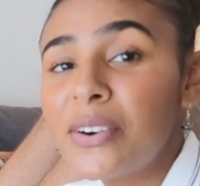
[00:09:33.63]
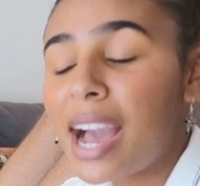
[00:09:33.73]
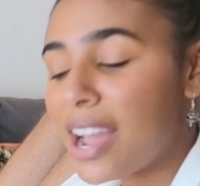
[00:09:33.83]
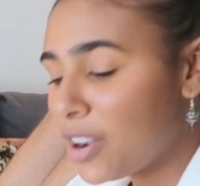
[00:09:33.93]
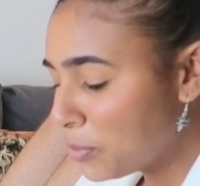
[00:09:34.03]

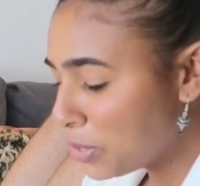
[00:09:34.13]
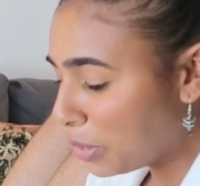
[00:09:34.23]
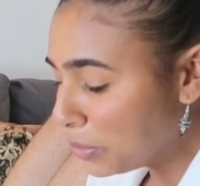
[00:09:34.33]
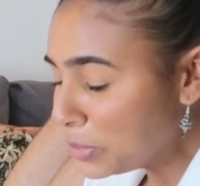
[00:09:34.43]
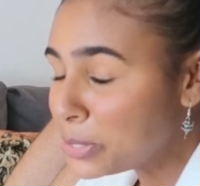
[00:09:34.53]
I hope you
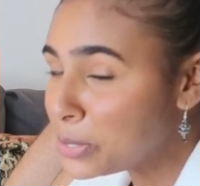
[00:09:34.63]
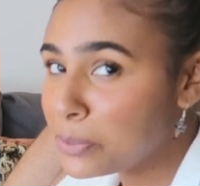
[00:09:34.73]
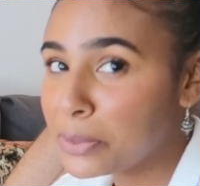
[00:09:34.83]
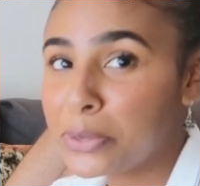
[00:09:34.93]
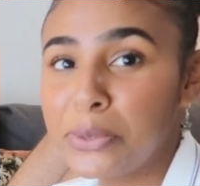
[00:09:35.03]
thought it was
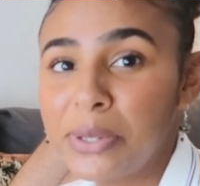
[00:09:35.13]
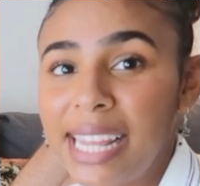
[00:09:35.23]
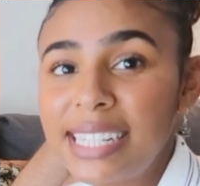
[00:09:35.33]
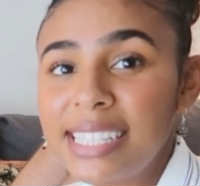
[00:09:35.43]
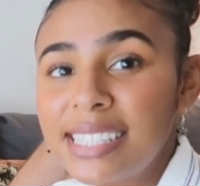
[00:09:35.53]
super cool
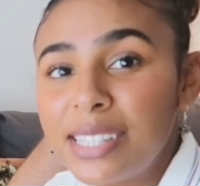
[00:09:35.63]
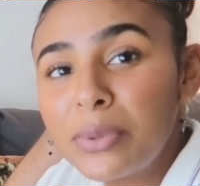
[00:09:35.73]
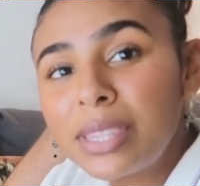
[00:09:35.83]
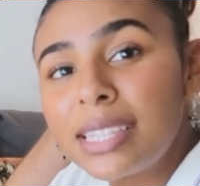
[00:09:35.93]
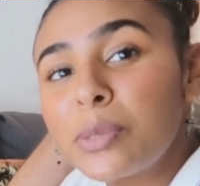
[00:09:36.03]
getting to see
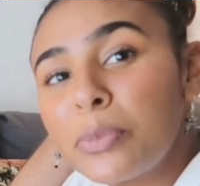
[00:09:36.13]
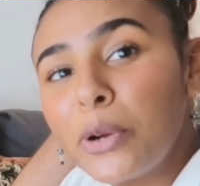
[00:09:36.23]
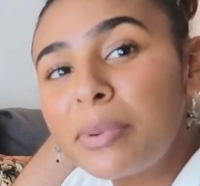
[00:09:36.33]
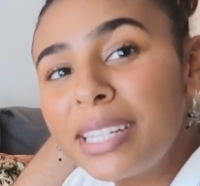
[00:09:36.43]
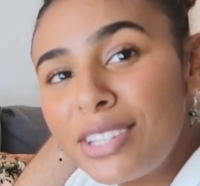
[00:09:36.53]
what this
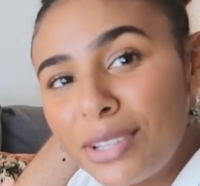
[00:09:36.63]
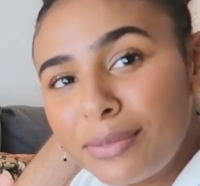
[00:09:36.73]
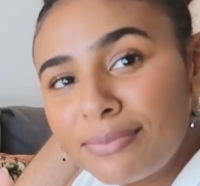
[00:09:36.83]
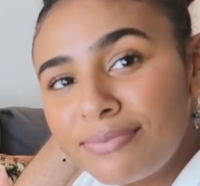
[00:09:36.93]
probe can do.